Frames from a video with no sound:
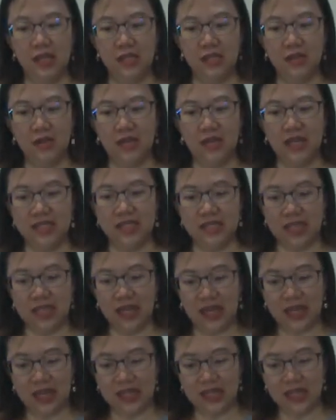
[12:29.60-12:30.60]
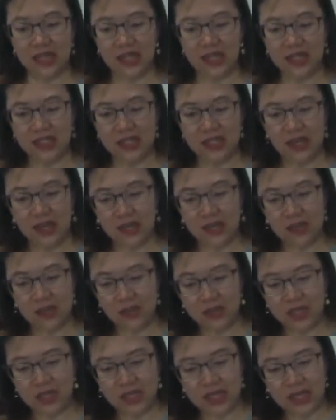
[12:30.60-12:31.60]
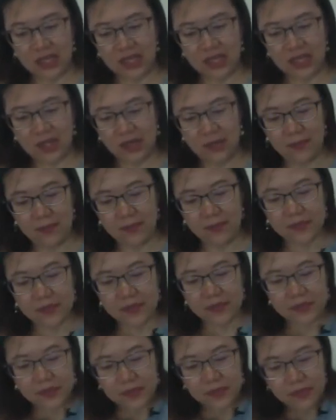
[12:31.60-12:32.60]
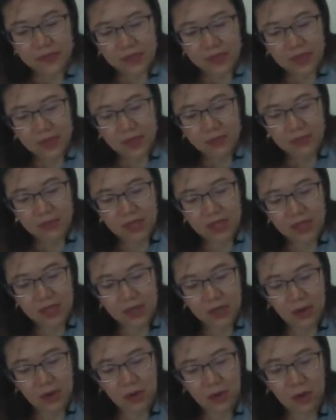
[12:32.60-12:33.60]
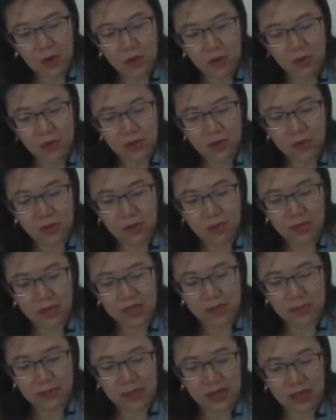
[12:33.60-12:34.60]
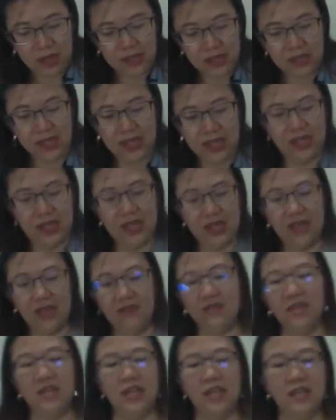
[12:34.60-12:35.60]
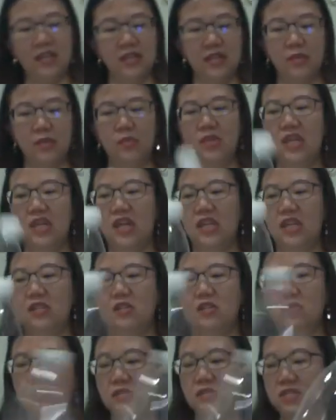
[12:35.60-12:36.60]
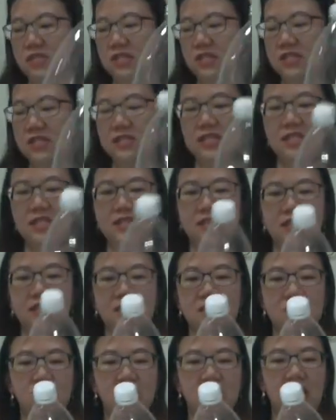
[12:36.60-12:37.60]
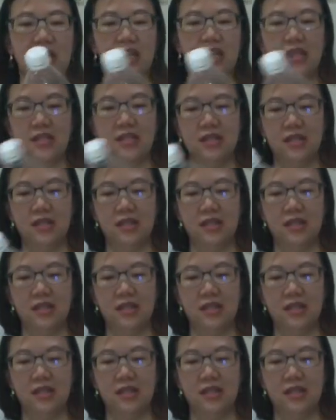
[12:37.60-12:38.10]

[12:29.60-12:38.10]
So let's cut this using cutter. Make a hole or make a mark, and then after that we can use scissors to cut it.